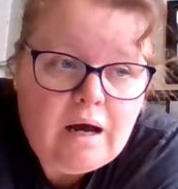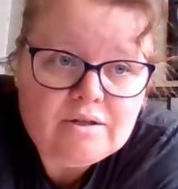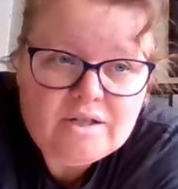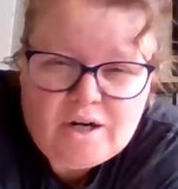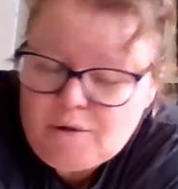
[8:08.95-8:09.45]
I'll
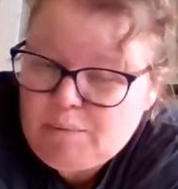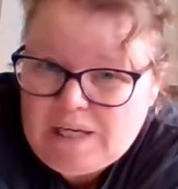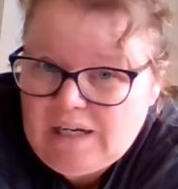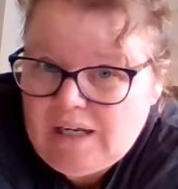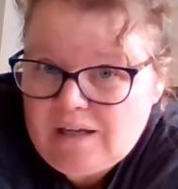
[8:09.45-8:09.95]
start
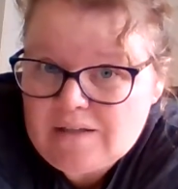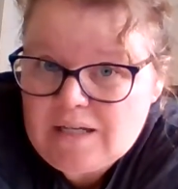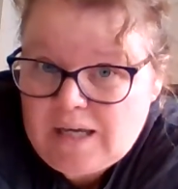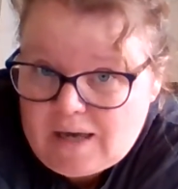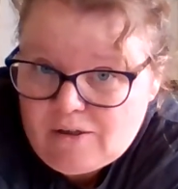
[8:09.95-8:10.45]
pinning it
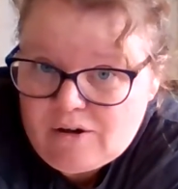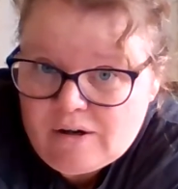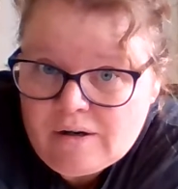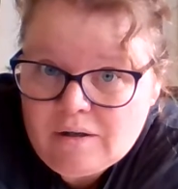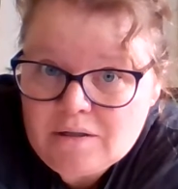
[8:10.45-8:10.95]

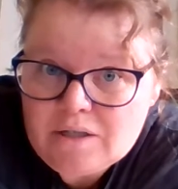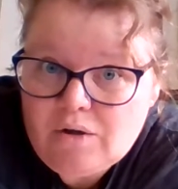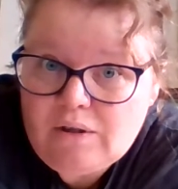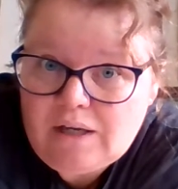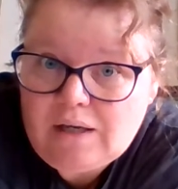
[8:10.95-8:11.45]
together
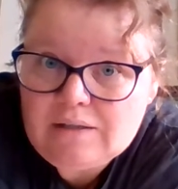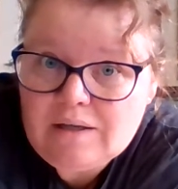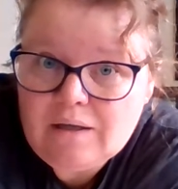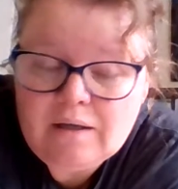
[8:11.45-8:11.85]
so that